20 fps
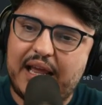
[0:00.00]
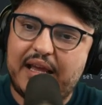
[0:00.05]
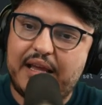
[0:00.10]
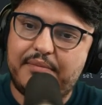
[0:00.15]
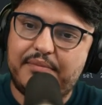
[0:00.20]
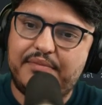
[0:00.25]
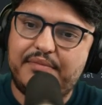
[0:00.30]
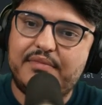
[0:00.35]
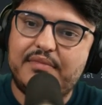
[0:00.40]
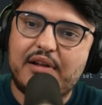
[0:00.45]

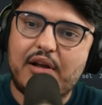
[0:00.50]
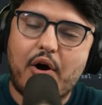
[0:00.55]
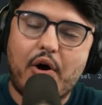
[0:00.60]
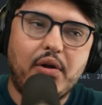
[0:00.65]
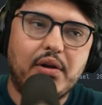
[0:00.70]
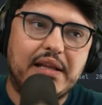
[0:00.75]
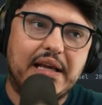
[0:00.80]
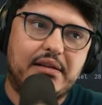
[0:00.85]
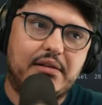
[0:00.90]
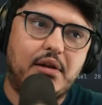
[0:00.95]
him
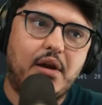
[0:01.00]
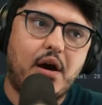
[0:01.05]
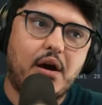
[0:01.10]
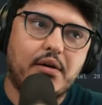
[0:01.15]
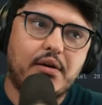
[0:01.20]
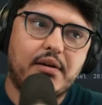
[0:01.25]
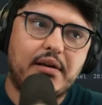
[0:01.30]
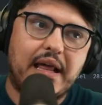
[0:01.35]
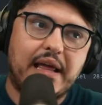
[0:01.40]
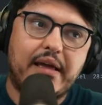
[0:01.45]
all that
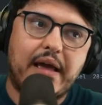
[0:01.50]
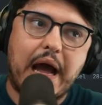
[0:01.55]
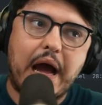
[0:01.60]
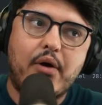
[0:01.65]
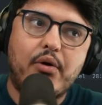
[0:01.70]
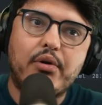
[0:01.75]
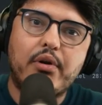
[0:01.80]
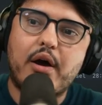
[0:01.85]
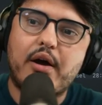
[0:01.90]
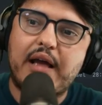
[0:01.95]
long. Like, how
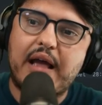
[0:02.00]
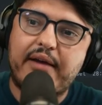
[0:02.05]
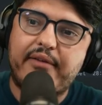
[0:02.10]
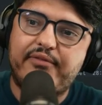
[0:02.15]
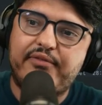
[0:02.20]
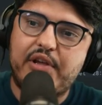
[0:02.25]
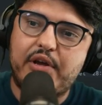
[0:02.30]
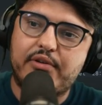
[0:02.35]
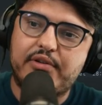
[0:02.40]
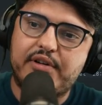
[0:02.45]
long
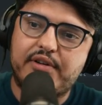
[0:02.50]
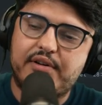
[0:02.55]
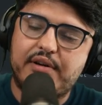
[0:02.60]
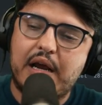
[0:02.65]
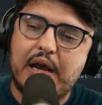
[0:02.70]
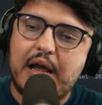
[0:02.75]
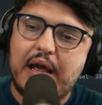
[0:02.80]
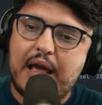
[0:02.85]
have the other